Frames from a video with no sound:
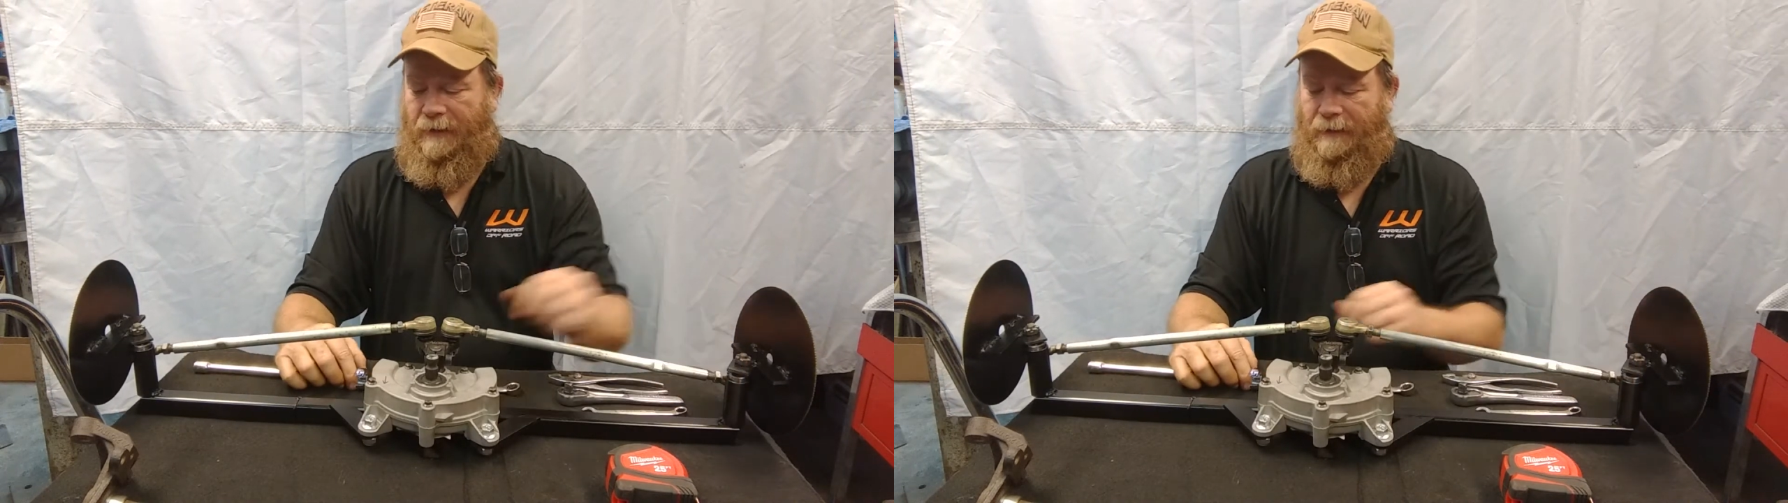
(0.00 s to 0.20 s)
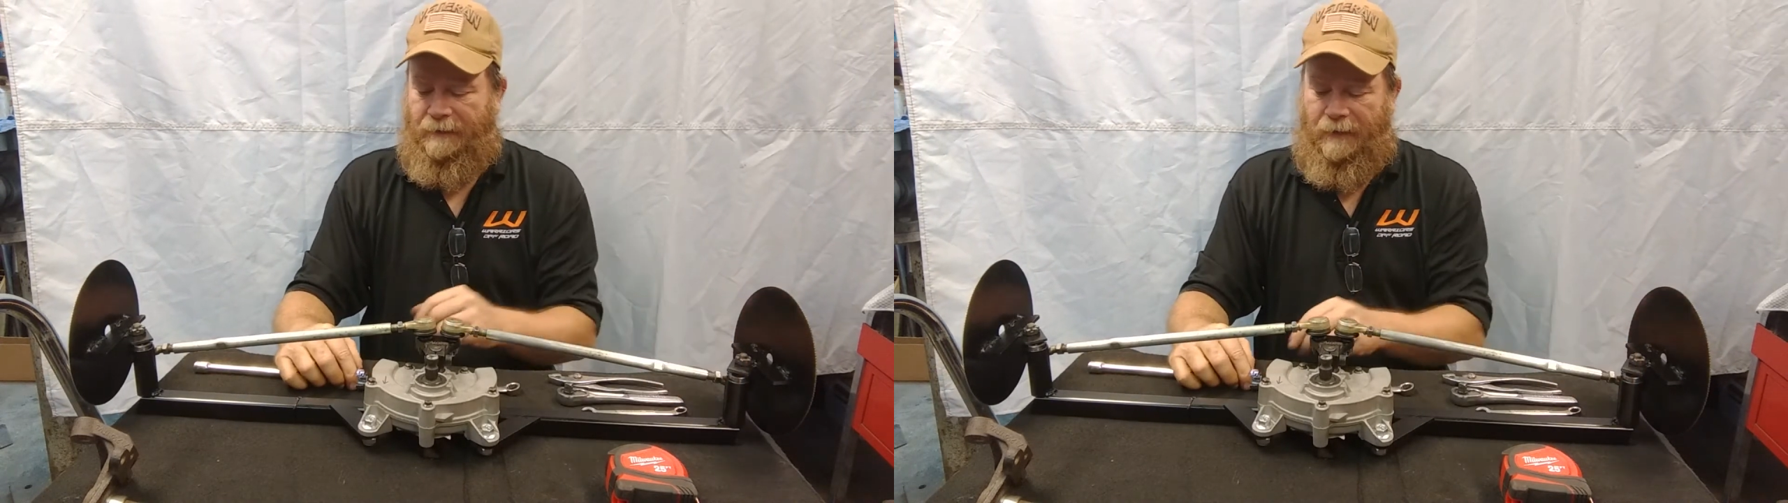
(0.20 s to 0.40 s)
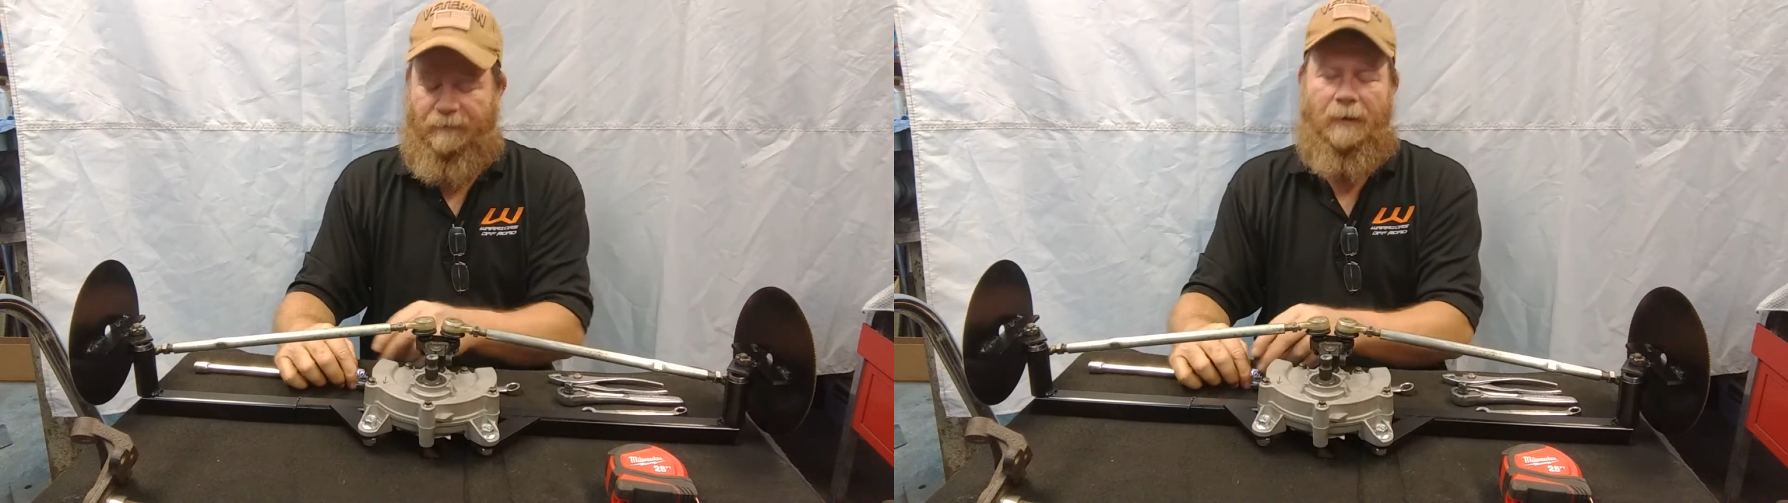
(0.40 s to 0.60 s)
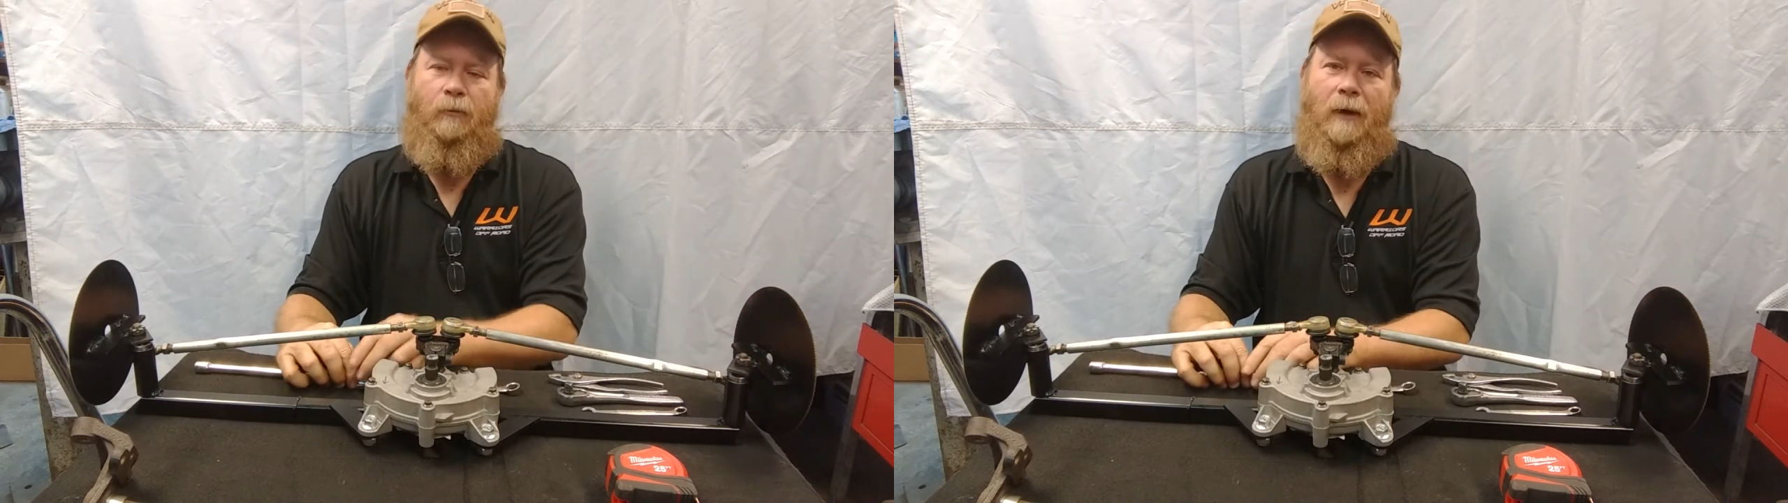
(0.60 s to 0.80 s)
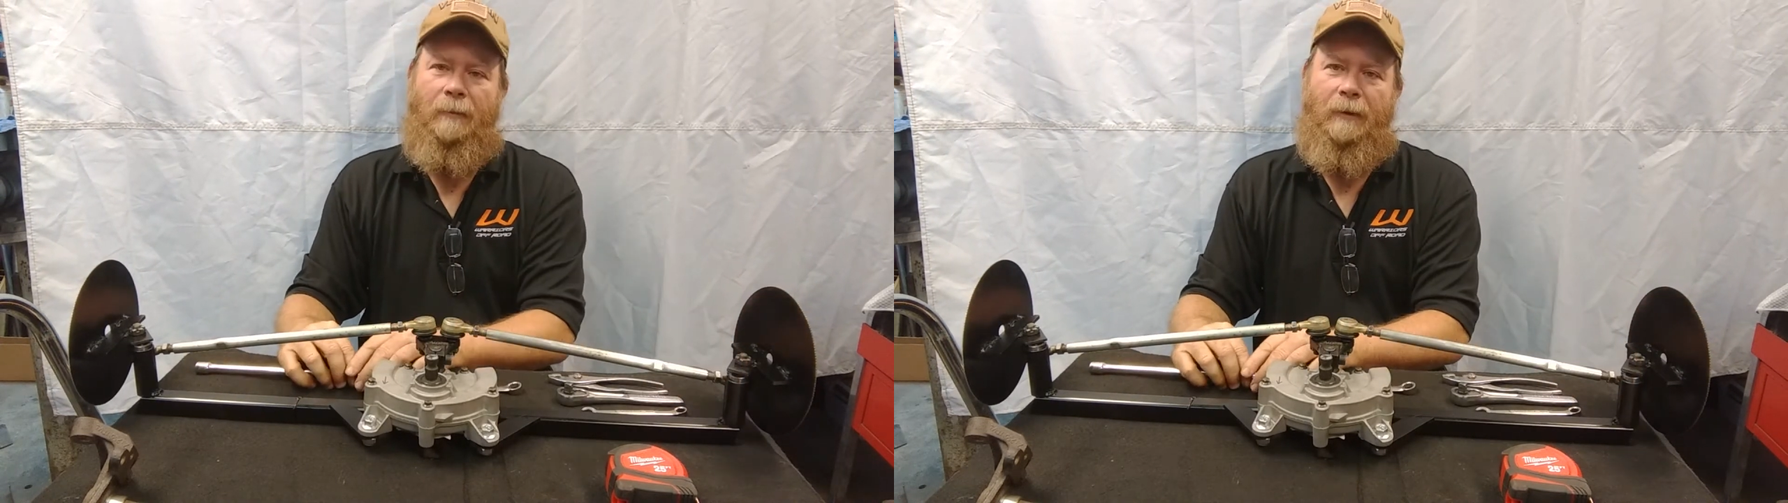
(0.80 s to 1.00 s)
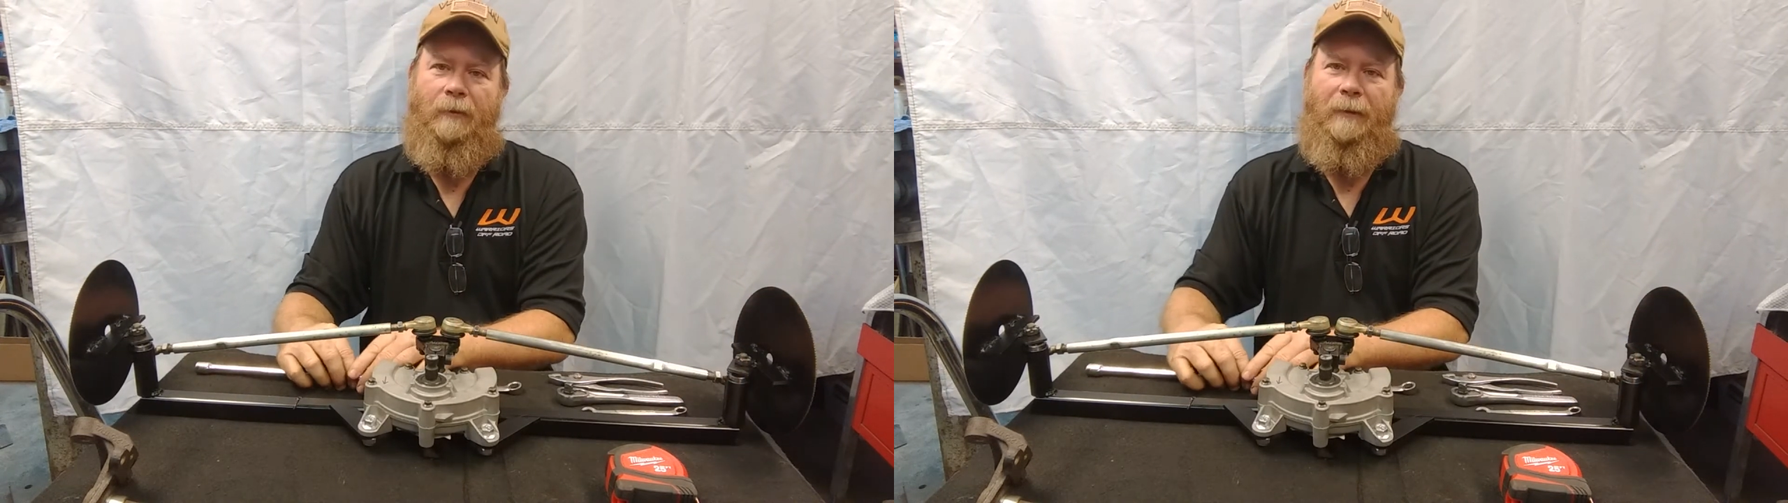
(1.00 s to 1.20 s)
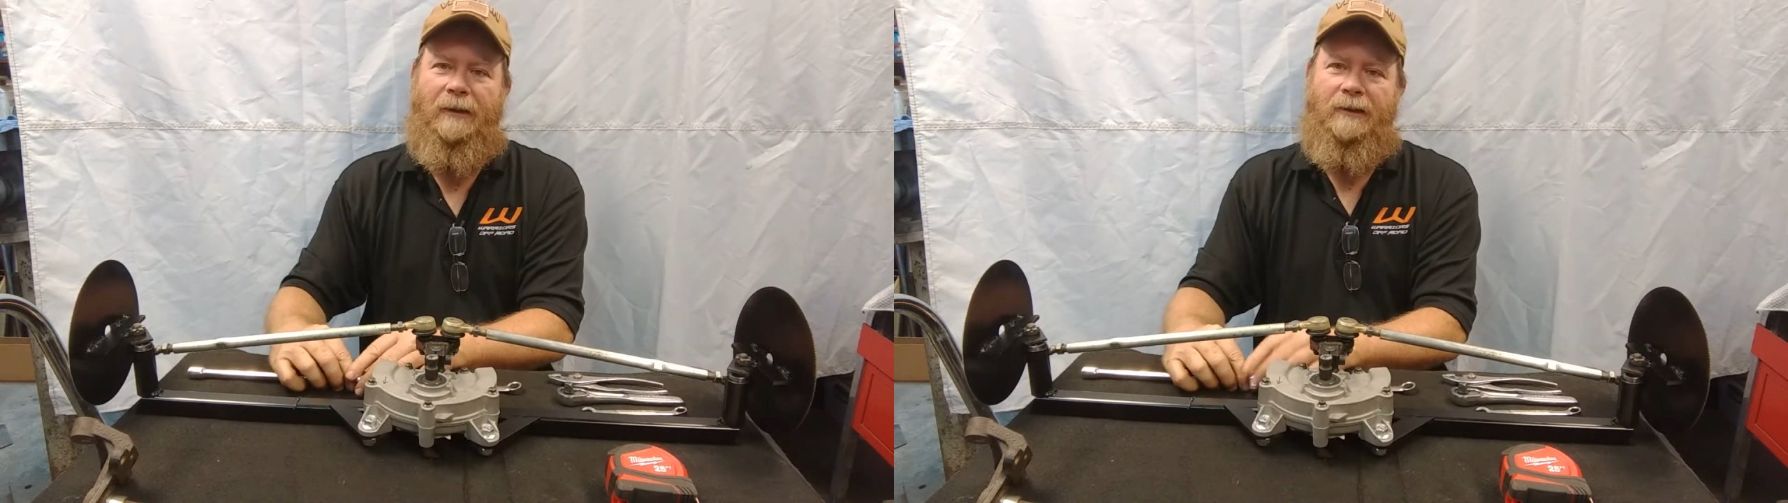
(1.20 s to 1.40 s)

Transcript: that comes up quite a bit with my